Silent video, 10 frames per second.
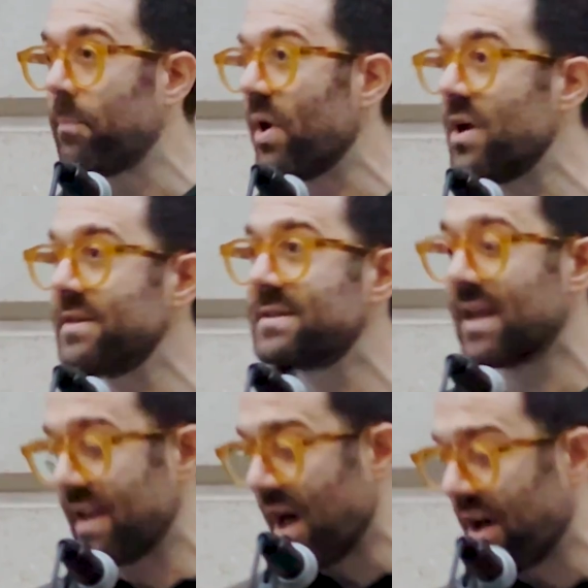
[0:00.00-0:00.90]

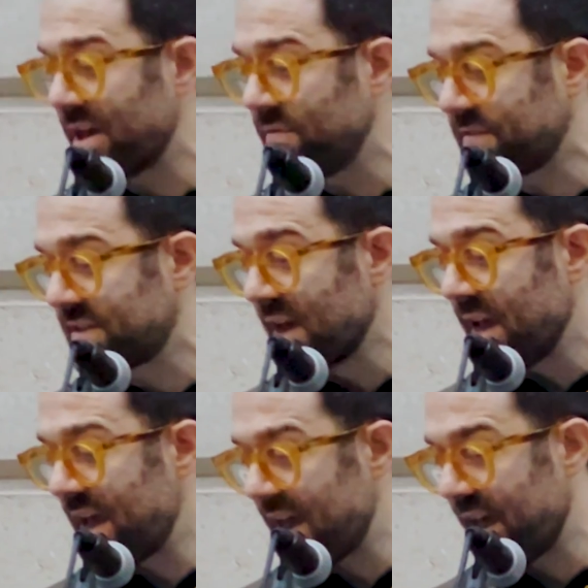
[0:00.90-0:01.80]
burns lives
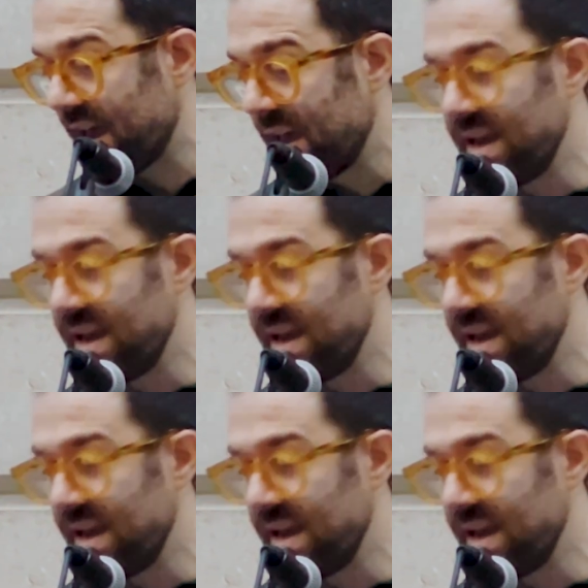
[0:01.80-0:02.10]
here